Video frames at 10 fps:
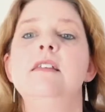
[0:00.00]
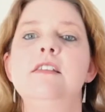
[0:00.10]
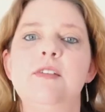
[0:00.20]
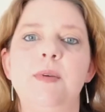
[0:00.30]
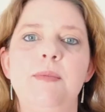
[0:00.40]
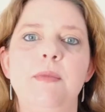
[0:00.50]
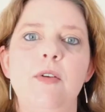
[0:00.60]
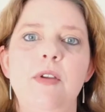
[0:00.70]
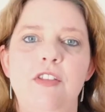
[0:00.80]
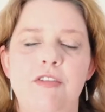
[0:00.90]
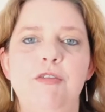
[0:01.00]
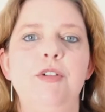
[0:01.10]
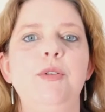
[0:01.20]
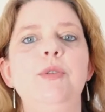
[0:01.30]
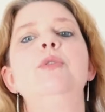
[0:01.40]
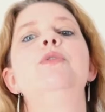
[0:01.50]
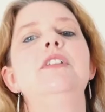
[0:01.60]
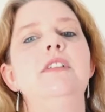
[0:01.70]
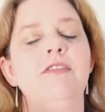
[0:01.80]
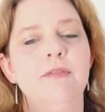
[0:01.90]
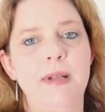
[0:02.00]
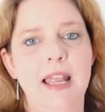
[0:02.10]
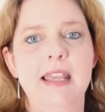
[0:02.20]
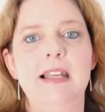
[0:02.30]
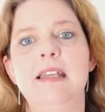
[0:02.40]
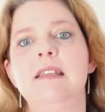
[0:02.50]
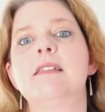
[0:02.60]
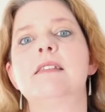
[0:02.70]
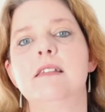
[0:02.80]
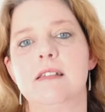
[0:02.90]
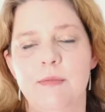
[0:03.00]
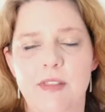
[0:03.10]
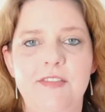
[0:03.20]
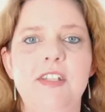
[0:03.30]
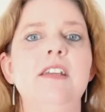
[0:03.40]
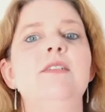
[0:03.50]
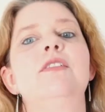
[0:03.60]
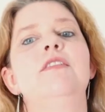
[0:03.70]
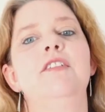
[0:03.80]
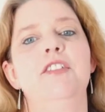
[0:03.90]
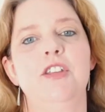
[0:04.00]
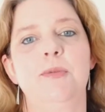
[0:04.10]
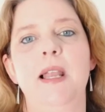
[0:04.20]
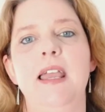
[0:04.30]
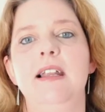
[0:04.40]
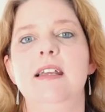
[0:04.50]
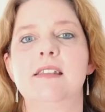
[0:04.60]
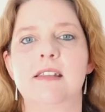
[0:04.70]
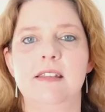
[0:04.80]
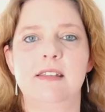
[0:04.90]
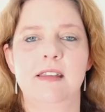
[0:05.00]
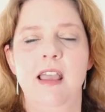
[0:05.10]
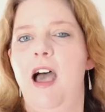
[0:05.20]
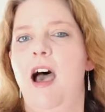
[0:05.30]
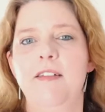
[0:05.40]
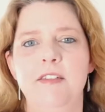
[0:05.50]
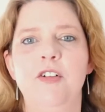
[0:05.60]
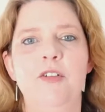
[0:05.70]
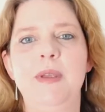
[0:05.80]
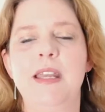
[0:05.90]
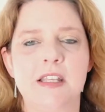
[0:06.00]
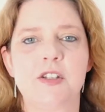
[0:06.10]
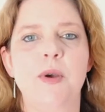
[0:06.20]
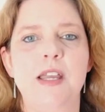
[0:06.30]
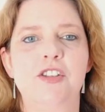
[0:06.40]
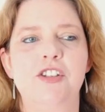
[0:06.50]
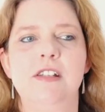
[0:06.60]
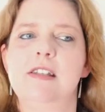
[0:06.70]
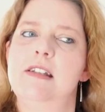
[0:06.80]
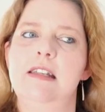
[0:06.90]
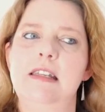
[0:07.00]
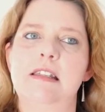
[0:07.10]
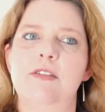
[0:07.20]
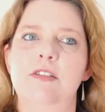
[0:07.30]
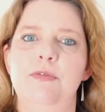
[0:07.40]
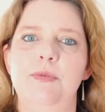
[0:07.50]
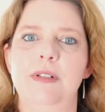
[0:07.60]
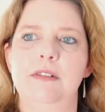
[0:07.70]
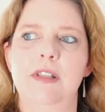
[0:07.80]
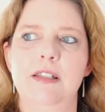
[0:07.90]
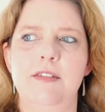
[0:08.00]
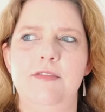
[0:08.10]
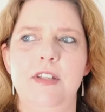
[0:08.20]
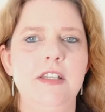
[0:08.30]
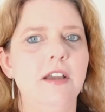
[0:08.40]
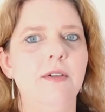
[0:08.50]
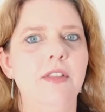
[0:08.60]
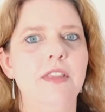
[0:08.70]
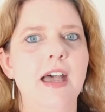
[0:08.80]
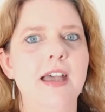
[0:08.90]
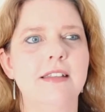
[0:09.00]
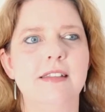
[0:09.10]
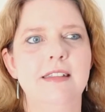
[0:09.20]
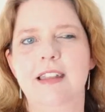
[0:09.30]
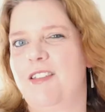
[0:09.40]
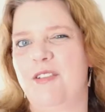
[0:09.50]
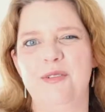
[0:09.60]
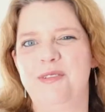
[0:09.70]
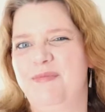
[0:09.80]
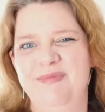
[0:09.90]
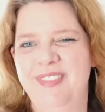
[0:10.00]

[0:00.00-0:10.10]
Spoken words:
So I'm going through all the different playlists and some of the videos that are on those playlists, because I know I've been asked questions and it's sort of, well, there's a video on that. And then I thought, well,